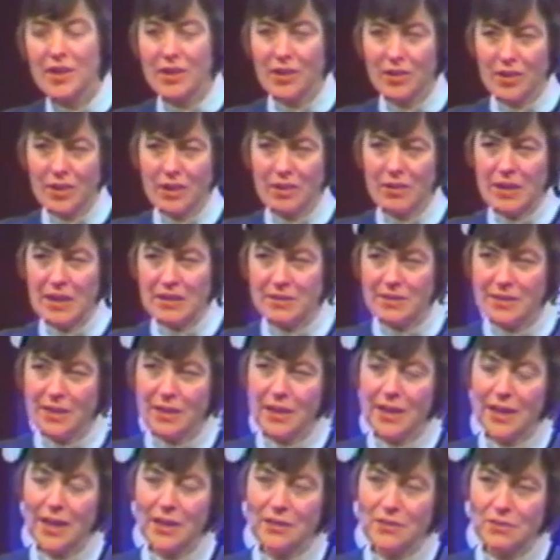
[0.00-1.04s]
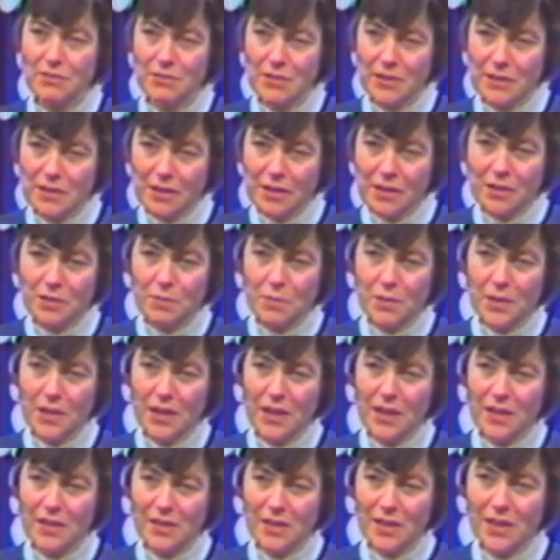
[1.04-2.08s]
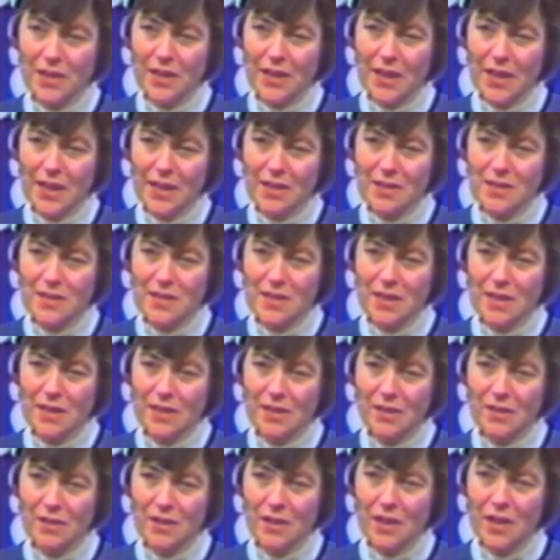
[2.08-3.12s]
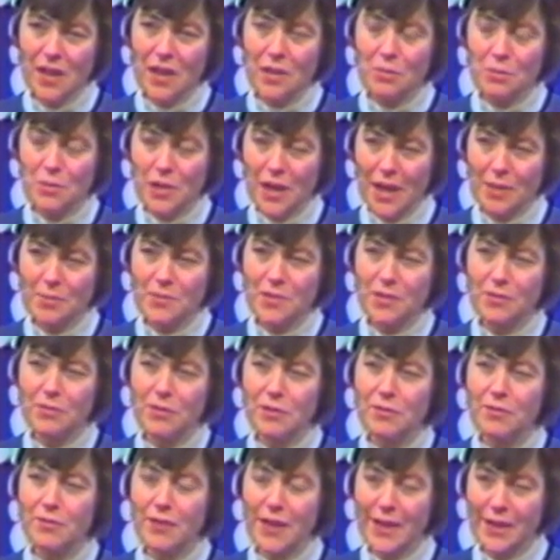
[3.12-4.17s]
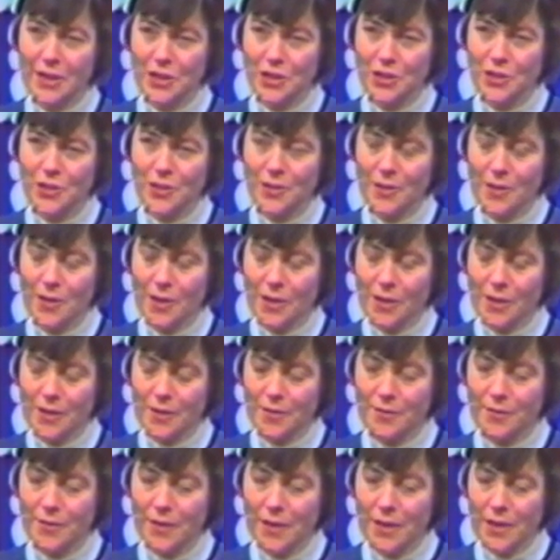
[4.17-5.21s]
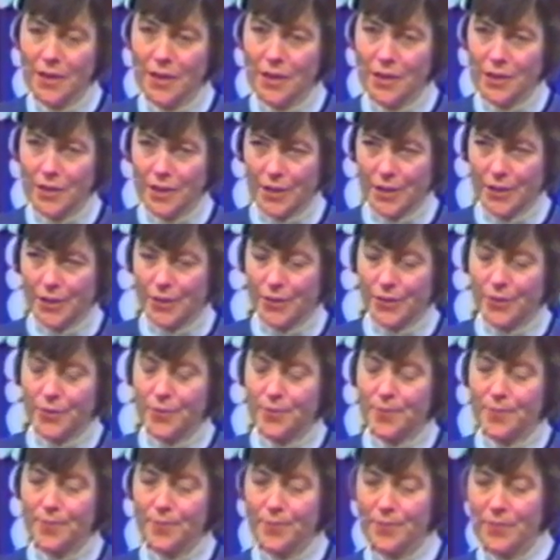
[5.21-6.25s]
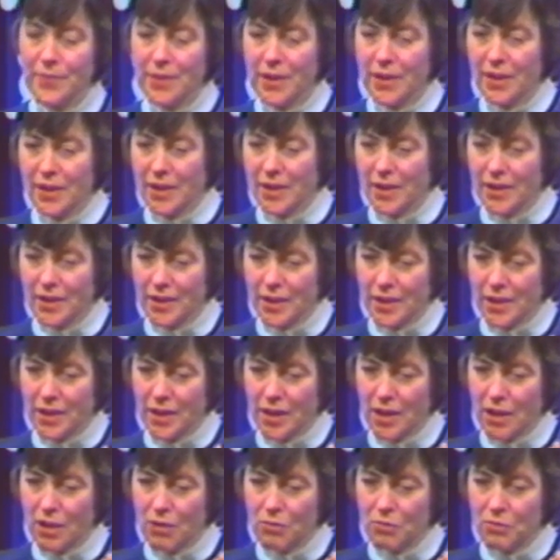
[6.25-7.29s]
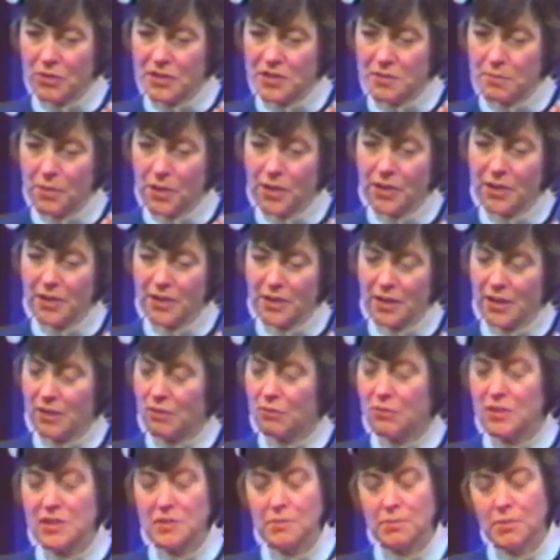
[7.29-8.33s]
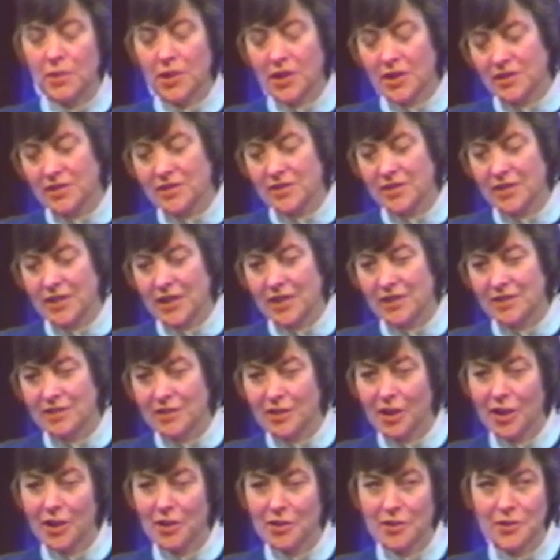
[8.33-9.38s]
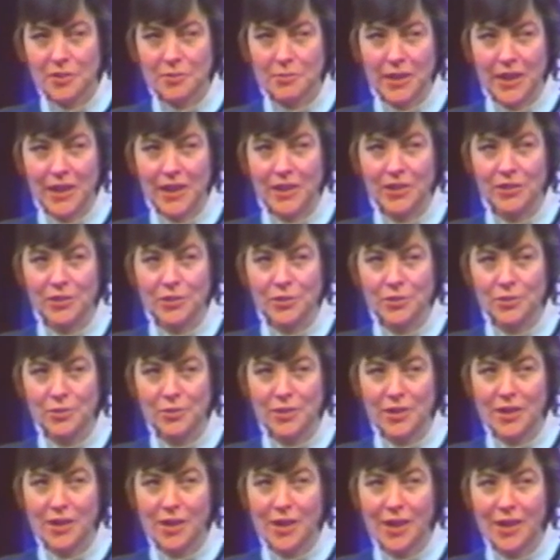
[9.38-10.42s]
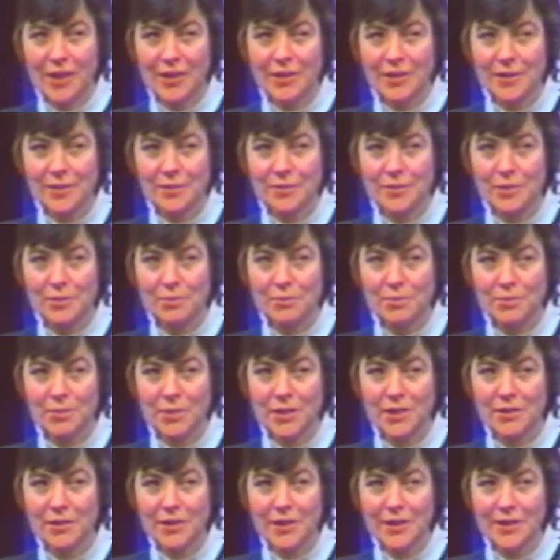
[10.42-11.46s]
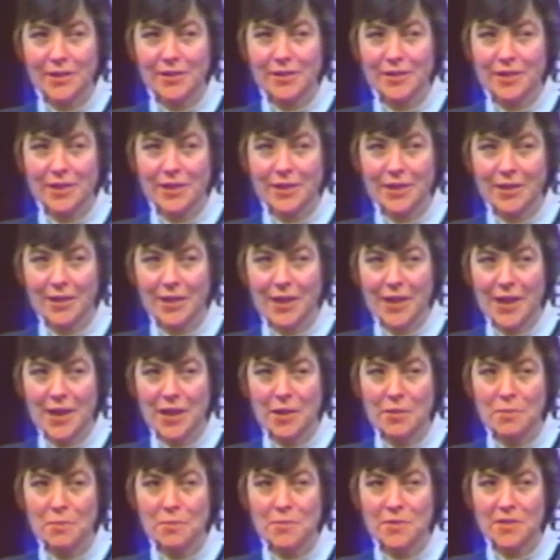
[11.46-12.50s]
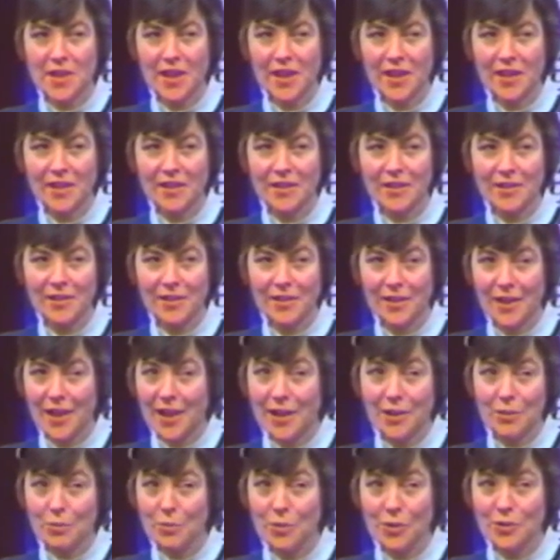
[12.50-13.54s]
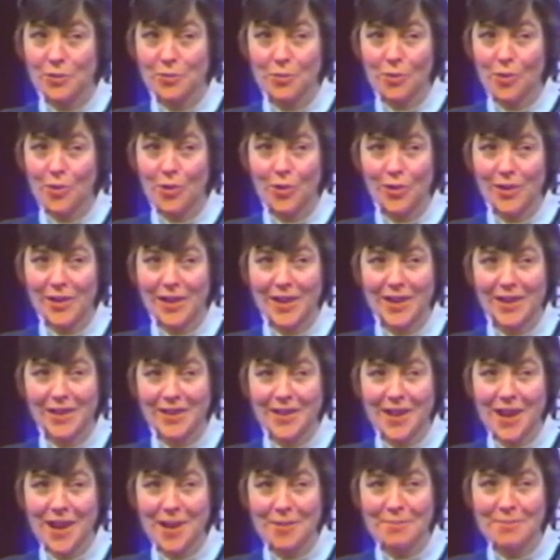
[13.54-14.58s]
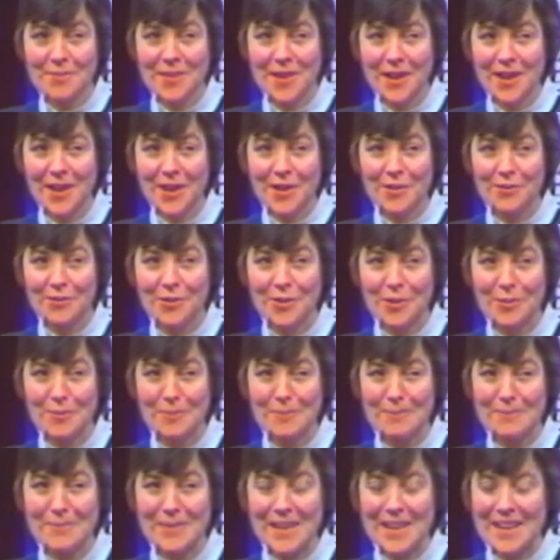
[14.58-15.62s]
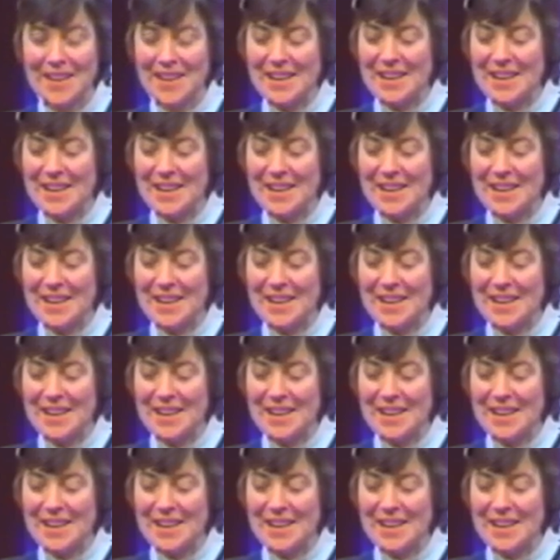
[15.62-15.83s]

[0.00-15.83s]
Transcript: Well, not necessarily as a result, but I think as uh, perhaps a reflection of um, respond, response that scholars made to the kind of imperialistic claims and, and a world war that had come from